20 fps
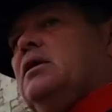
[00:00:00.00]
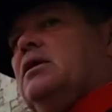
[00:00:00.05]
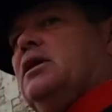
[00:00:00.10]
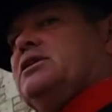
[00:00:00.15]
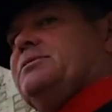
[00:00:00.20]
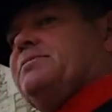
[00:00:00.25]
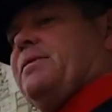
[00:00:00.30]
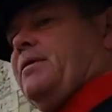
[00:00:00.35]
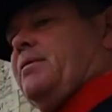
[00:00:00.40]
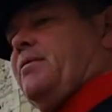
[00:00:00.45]

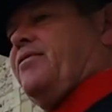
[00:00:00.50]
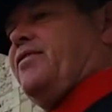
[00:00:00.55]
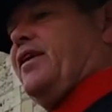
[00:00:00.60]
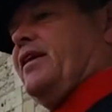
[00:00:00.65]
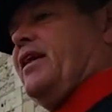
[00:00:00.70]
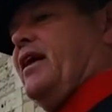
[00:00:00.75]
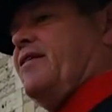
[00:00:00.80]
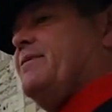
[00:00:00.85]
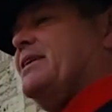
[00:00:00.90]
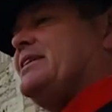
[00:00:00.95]
Let's make them
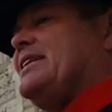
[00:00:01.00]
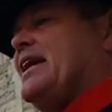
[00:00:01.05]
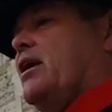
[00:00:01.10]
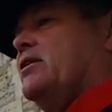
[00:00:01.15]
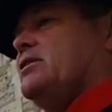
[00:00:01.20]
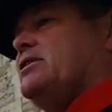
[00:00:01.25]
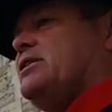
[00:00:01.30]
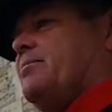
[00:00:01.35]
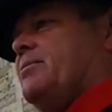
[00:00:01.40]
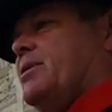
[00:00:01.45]
think they've missed
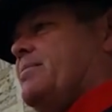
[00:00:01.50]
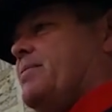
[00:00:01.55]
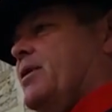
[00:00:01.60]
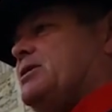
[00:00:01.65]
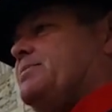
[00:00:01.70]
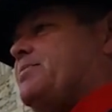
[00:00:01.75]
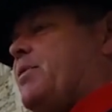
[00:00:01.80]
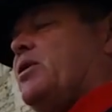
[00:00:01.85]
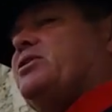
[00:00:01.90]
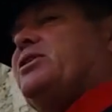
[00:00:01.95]
out on something by
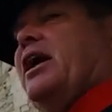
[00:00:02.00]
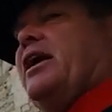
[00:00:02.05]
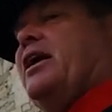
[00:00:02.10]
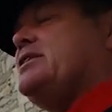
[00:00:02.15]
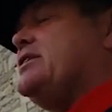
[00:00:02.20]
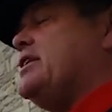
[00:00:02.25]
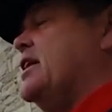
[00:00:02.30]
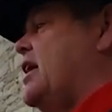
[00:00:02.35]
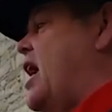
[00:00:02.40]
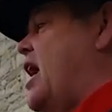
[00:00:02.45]

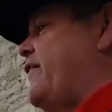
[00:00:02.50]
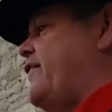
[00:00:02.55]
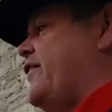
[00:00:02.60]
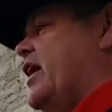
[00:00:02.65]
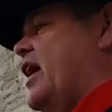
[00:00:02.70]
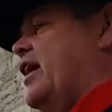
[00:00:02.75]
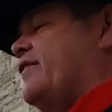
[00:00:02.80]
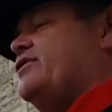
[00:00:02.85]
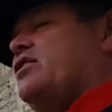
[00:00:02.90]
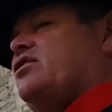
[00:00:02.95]
spontaneously
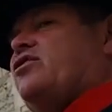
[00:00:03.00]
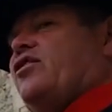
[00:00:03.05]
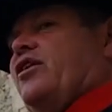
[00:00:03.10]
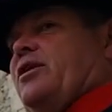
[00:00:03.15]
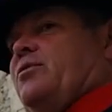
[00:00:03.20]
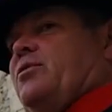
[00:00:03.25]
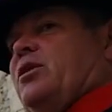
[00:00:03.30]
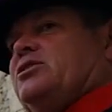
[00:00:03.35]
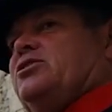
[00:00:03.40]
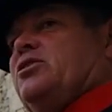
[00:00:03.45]
laughing after
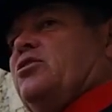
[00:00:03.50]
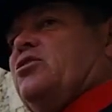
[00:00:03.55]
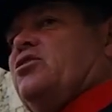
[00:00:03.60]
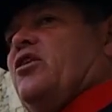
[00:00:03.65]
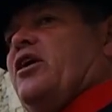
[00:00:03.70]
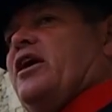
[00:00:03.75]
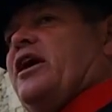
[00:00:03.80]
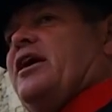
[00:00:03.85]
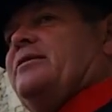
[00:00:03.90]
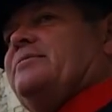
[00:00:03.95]
three. One, two,
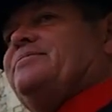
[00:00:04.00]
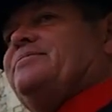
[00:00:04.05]
three.